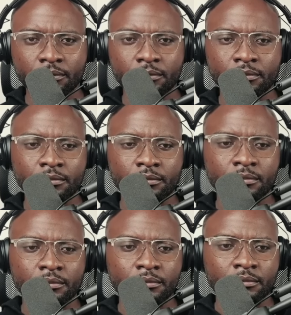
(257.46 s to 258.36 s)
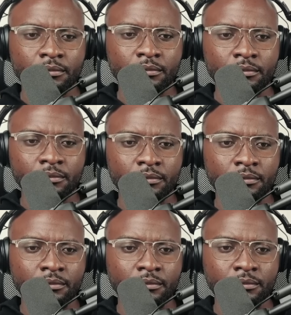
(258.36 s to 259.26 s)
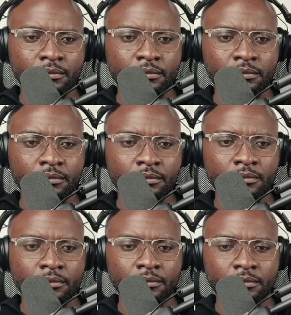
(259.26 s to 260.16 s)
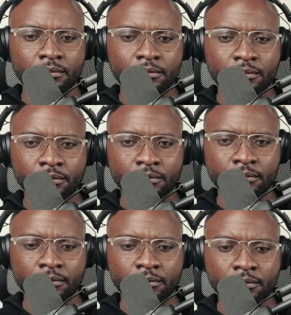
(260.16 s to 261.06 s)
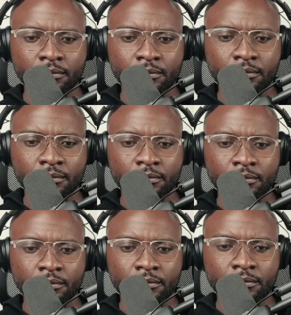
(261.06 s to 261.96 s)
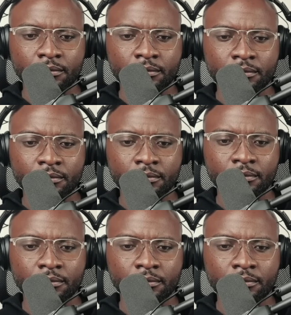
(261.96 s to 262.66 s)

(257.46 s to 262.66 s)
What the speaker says: This person isn't speaking.